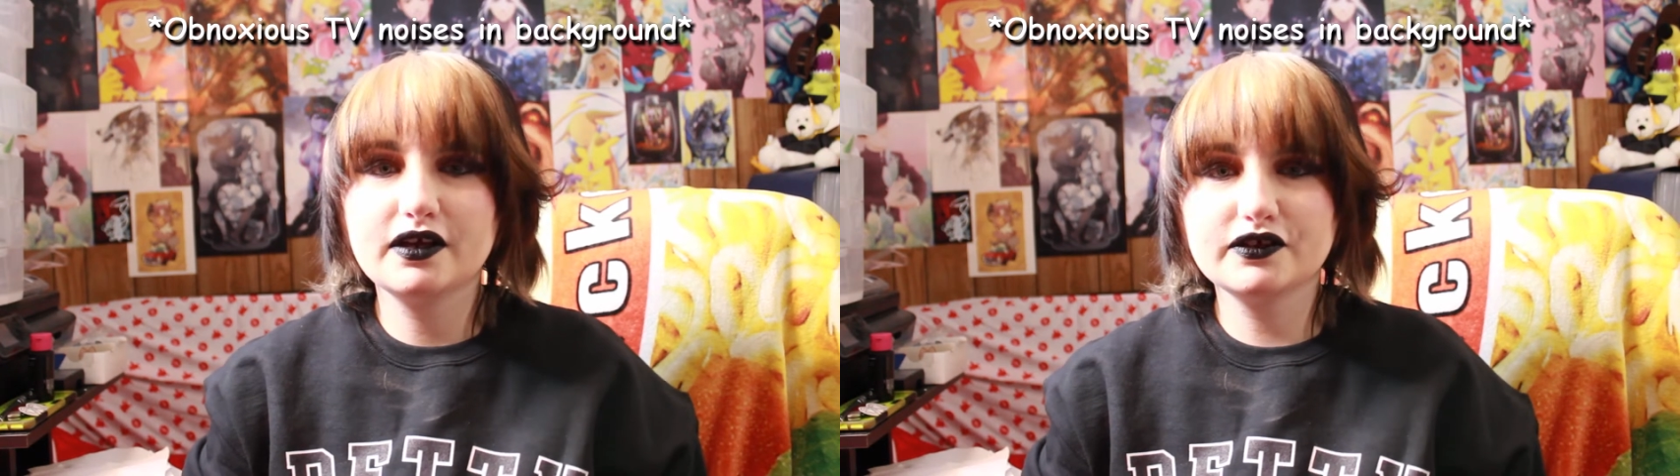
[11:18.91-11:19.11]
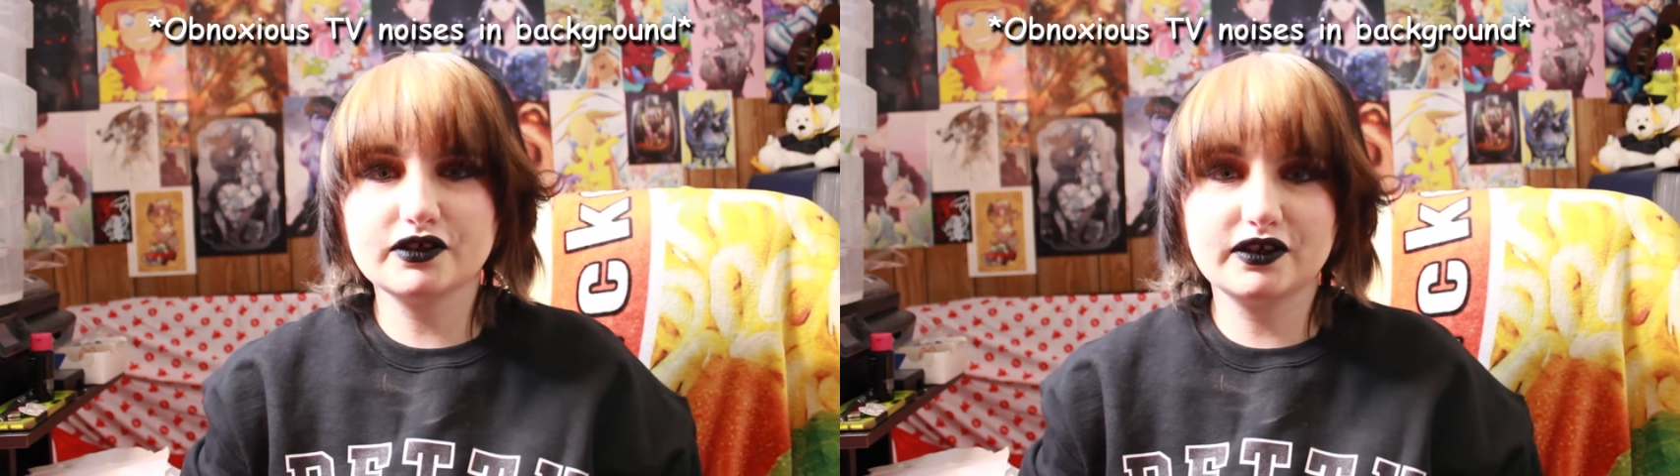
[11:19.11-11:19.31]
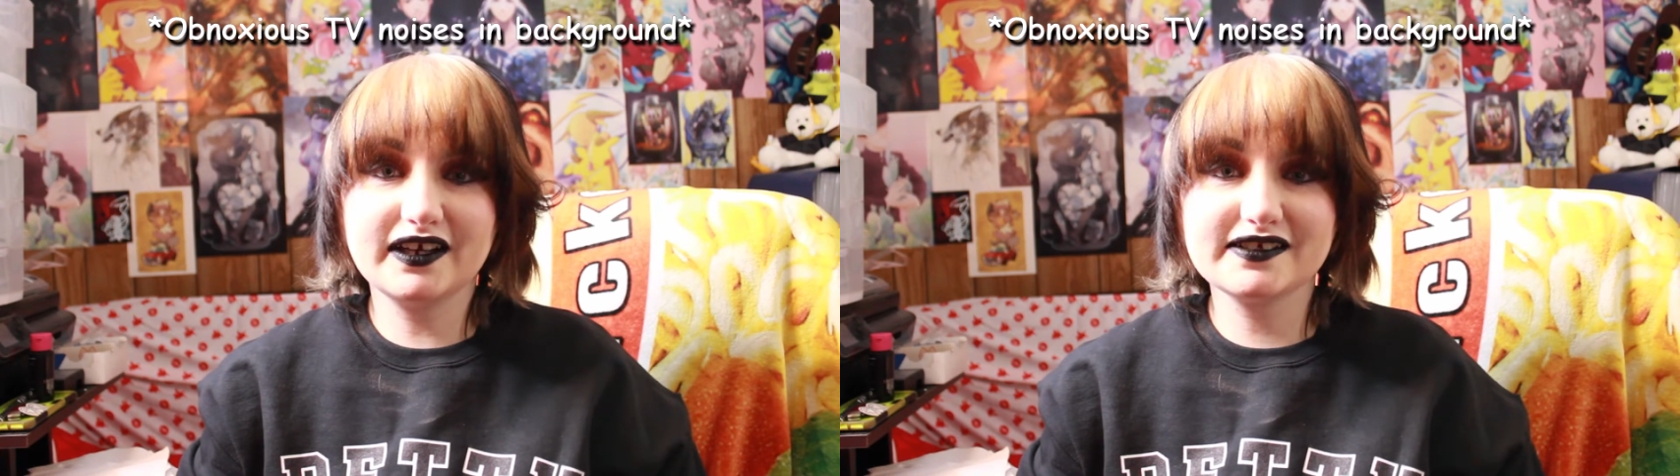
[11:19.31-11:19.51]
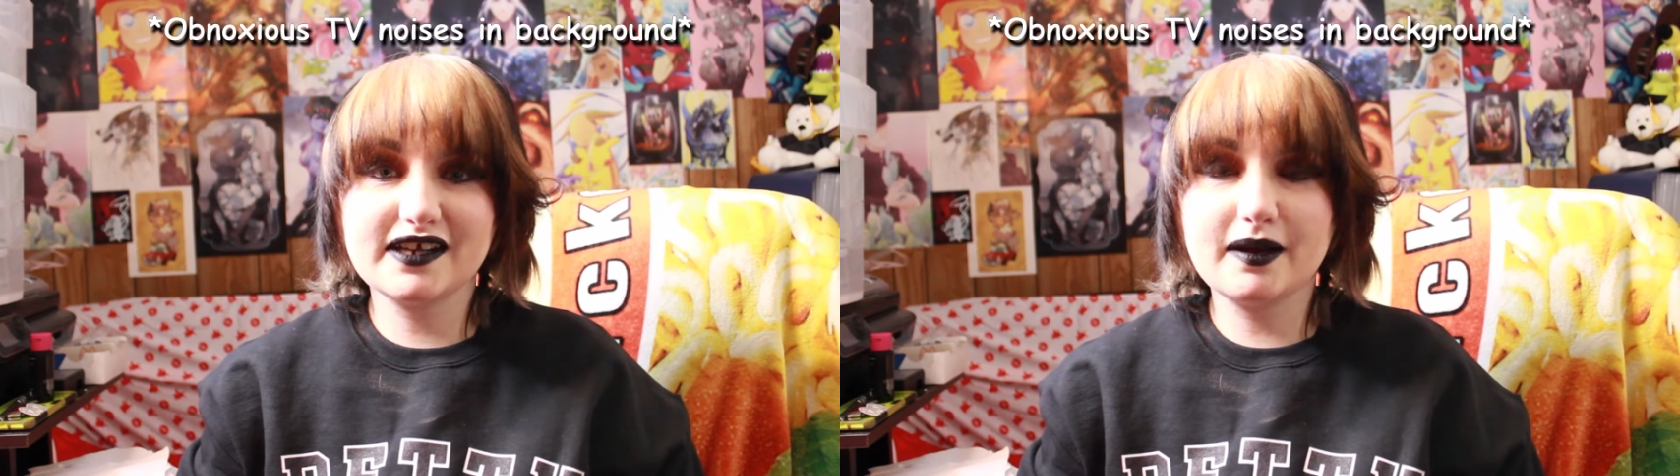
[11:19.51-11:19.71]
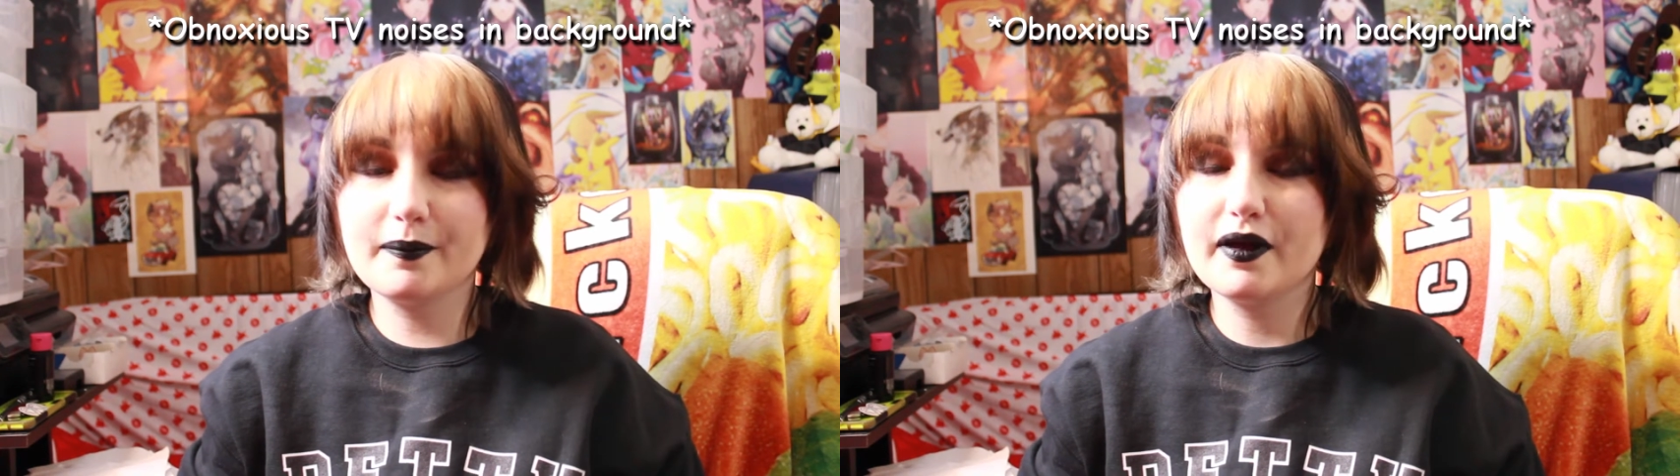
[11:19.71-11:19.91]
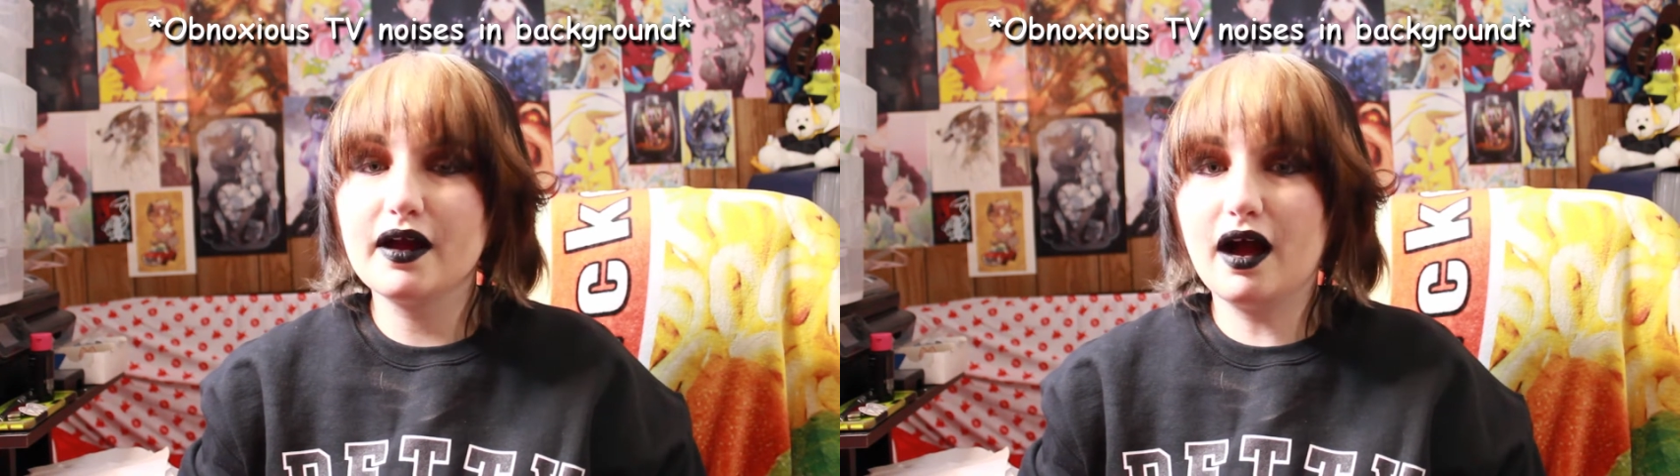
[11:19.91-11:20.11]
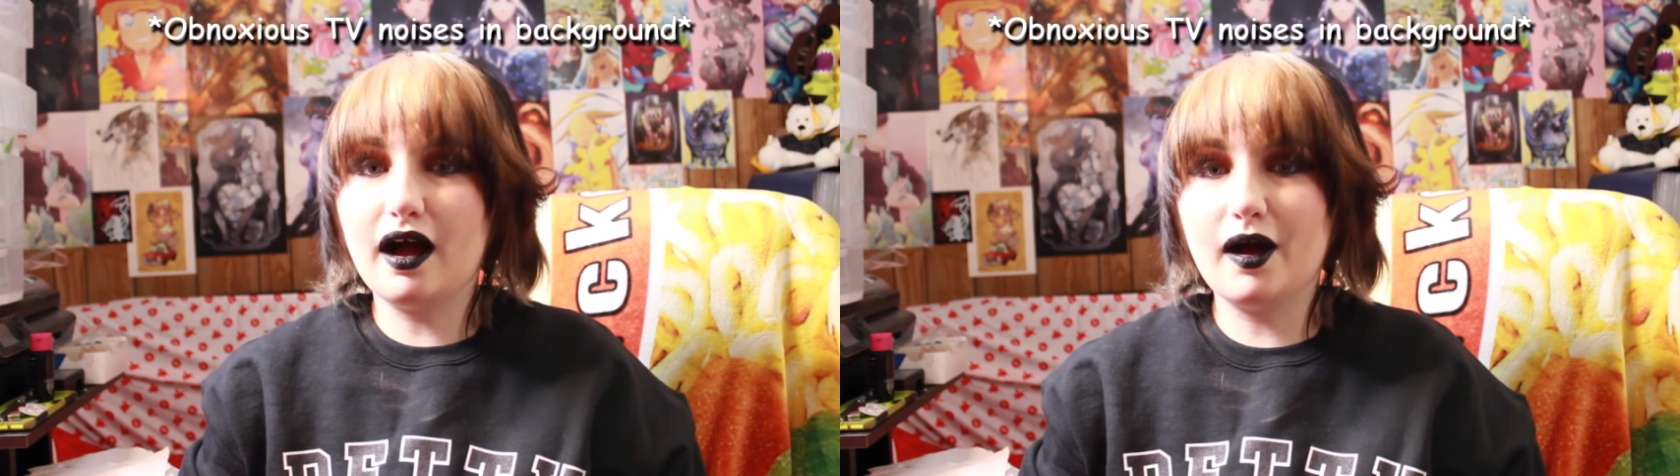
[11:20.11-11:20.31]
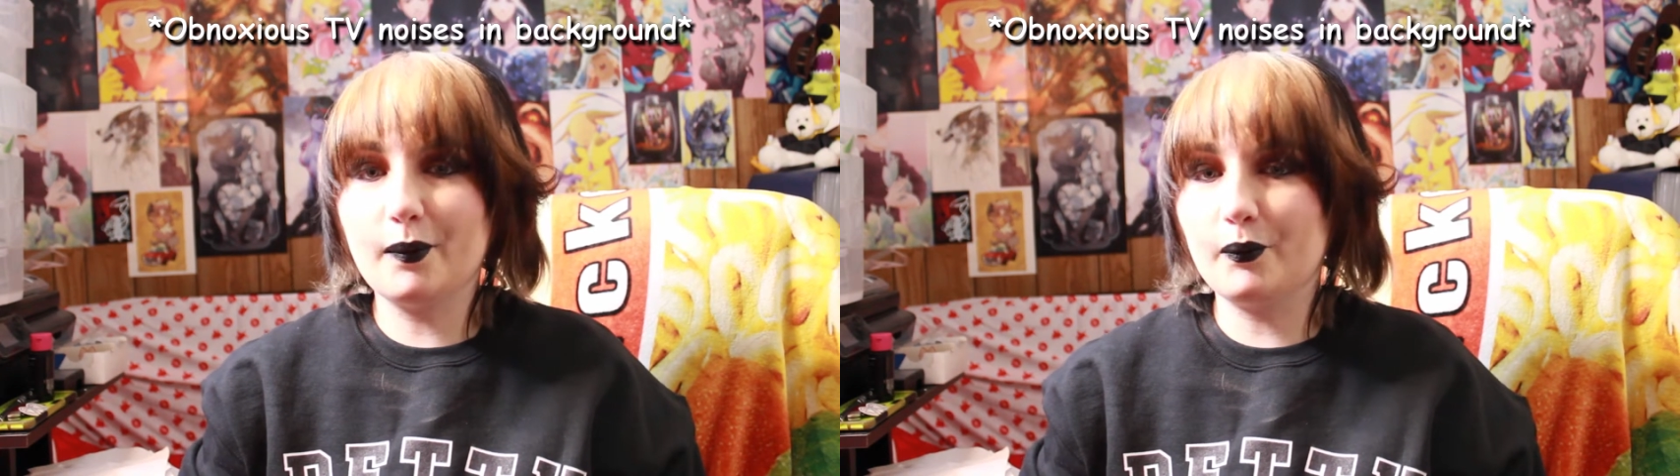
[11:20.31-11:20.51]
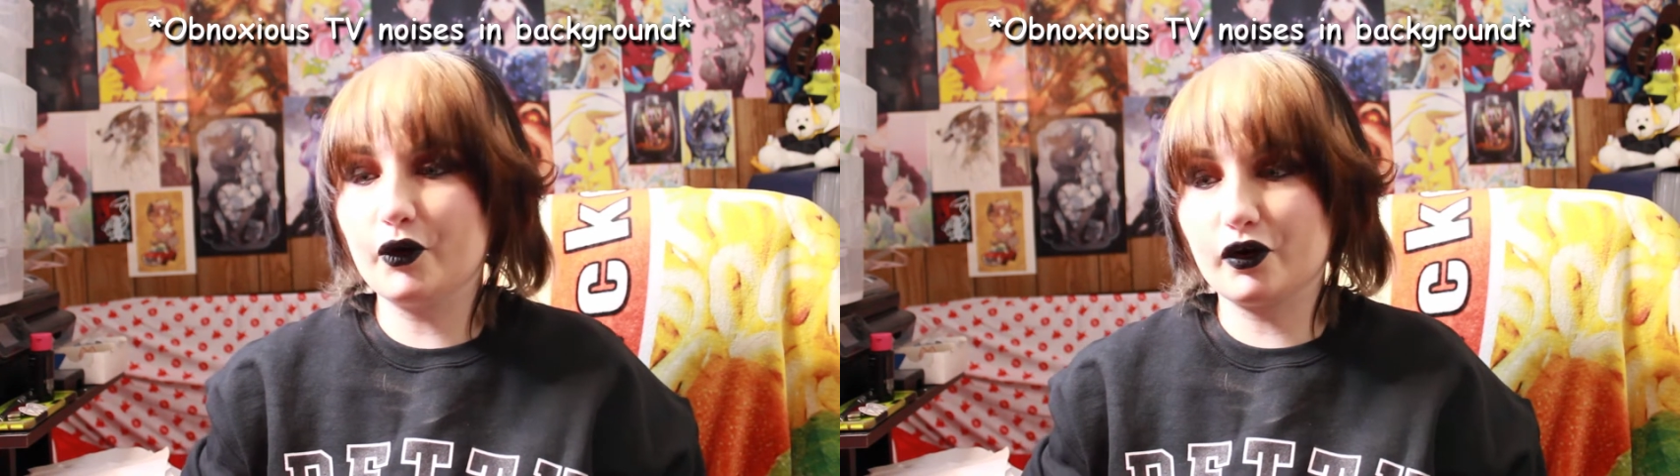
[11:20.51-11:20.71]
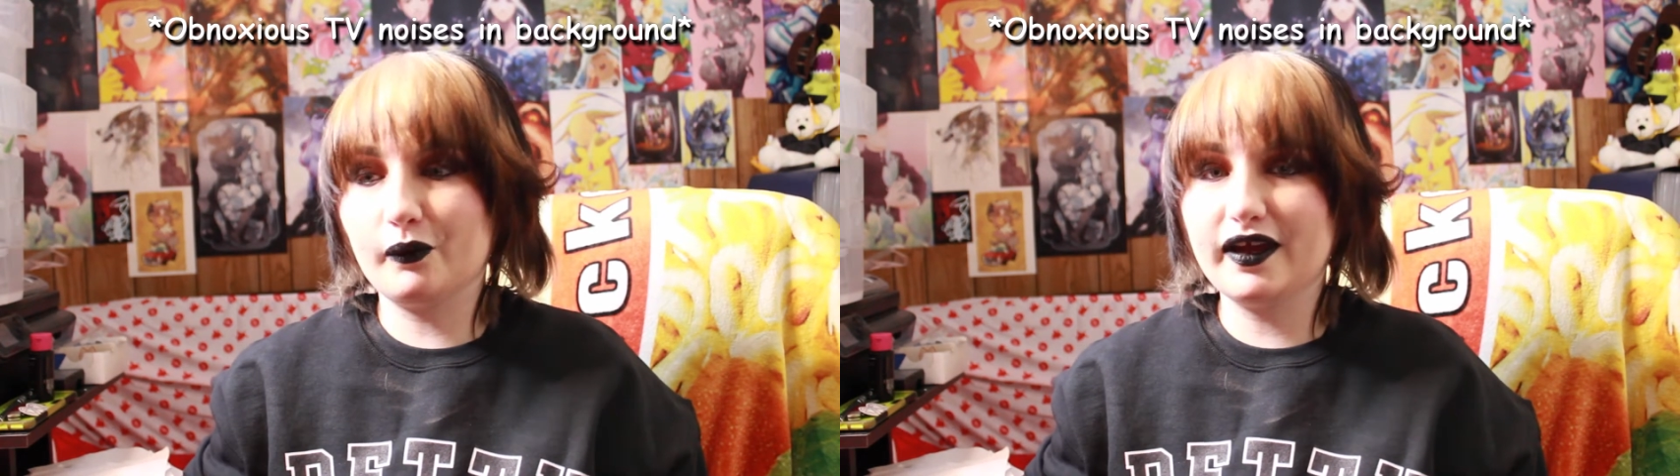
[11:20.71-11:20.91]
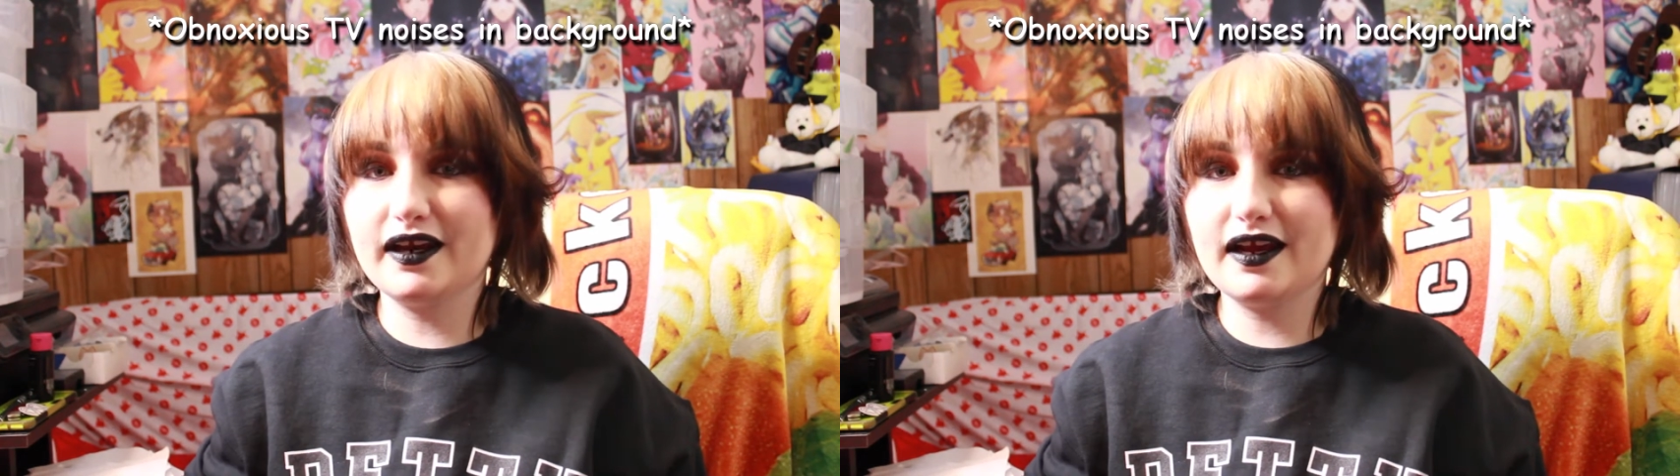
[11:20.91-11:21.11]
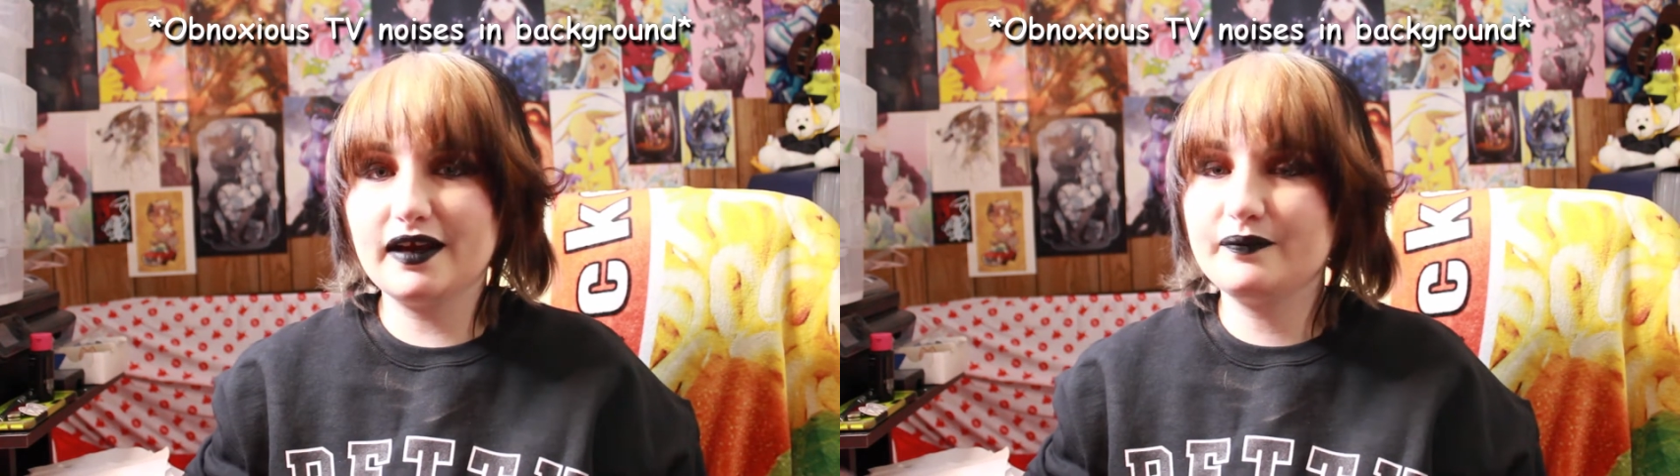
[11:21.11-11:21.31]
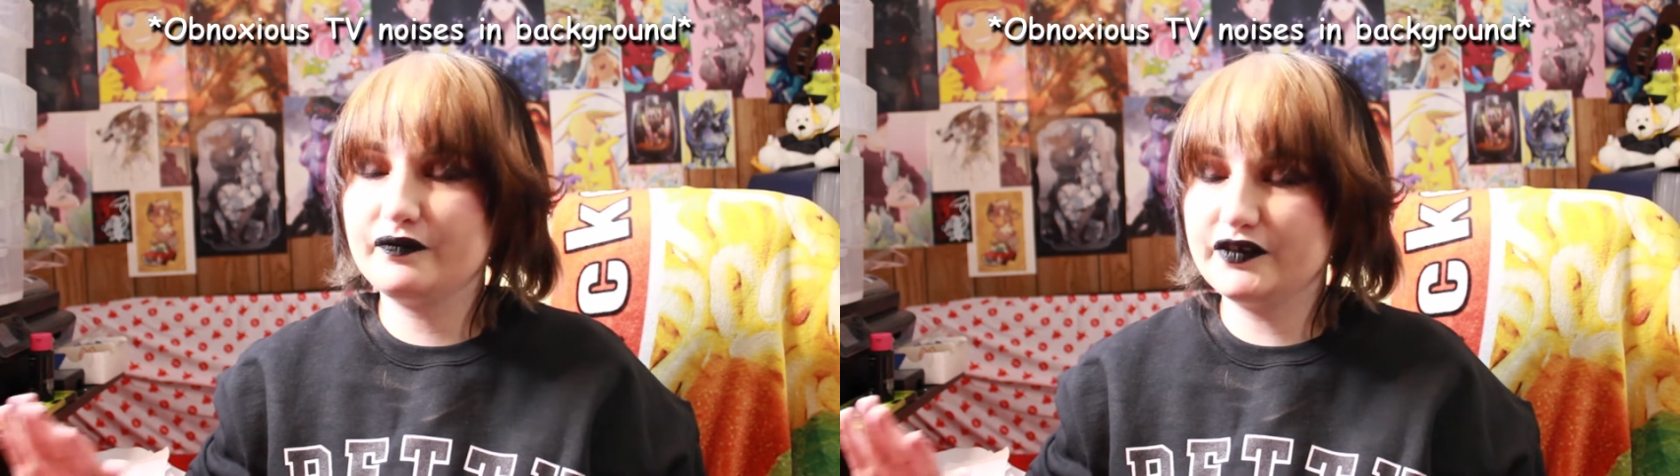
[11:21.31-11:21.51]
So next step, we're gonna wait a day,